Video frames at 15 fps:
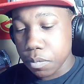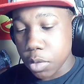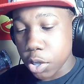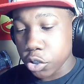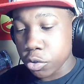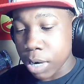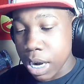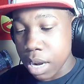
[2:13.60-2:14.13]

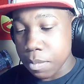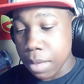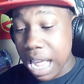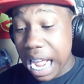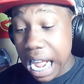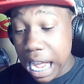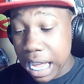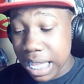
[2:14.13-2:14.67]
trade in my
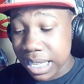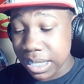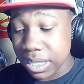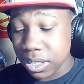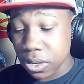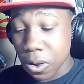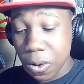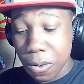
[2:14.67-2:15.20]
eyes.
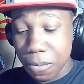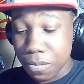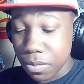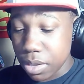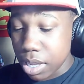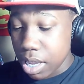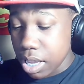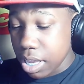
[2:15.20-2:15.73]
So,
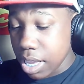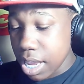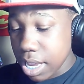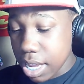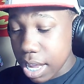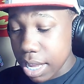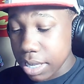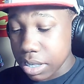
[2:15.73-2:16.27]
yeah,
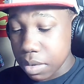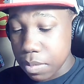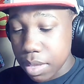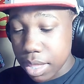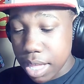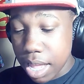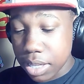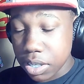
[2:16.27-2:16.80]
guys, I mean,
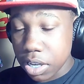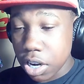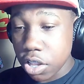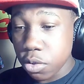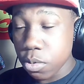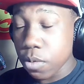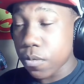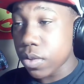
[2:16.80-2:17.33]
that's going to
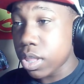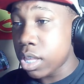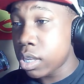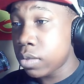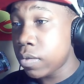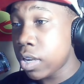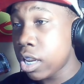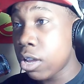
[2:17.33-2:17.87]
do it for this
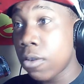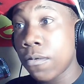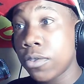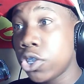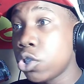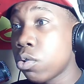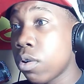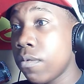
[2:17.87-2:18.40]
video, for
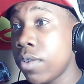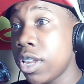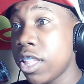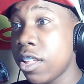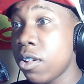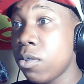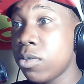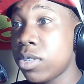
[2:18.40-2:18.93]
short
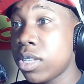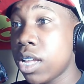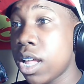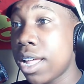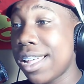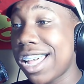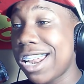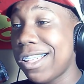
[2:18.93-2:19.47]
videos.
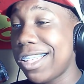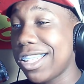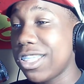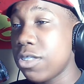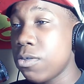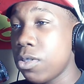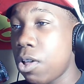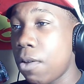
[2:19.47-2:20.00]
I don't like to
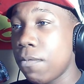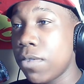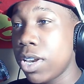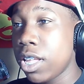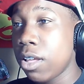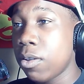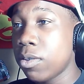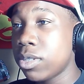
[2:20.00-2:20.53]
do long
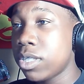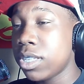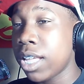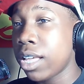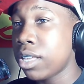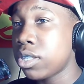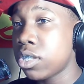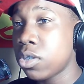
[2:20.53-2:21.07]
videos. It
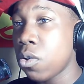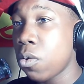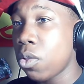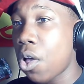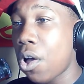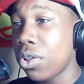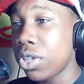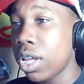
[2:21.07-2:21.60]
takes so
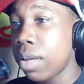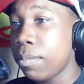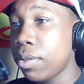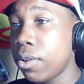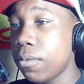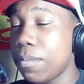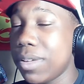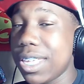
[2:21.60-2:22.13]
long to upload.
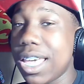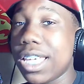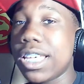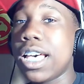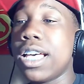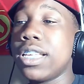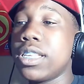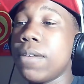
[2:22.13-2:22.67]
But, yeah,
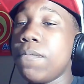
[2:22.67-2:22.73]
guys,